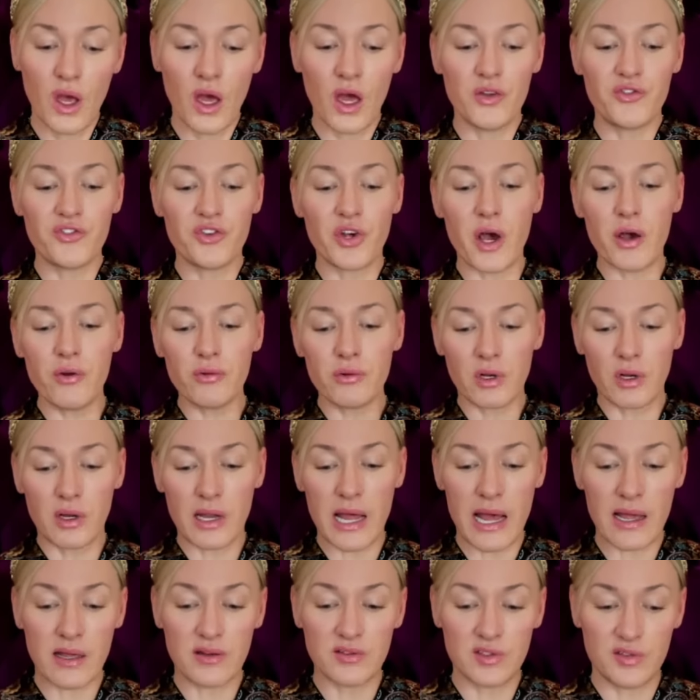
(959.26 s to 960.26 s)
A total
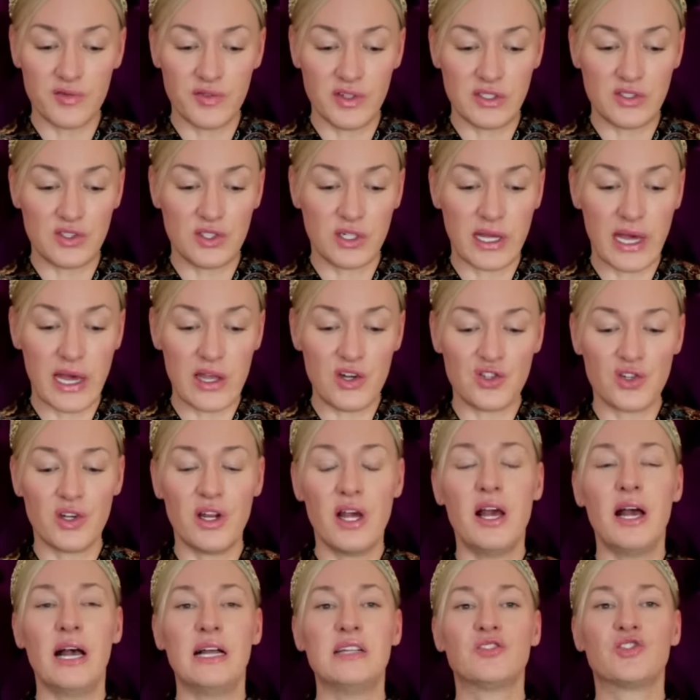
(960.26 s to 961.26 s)
lack of
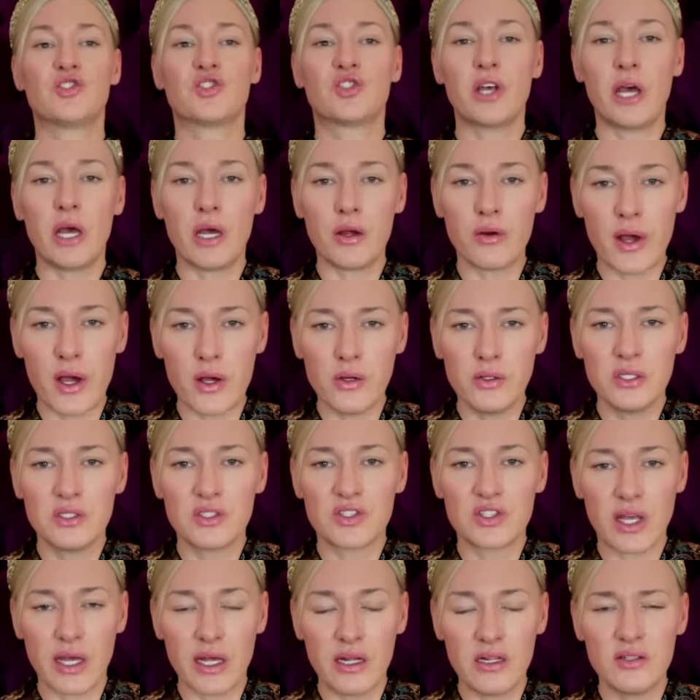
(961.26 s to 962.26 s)
sophistication and zero
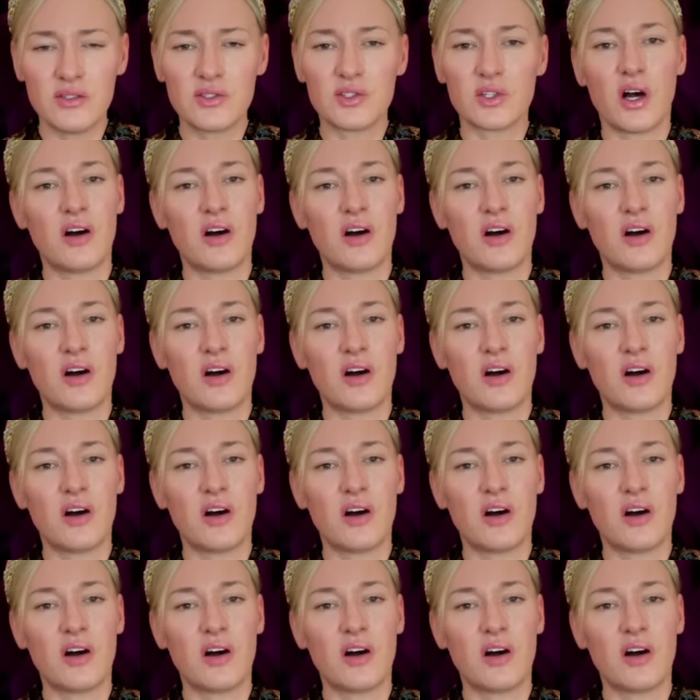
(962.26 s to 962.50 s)
skills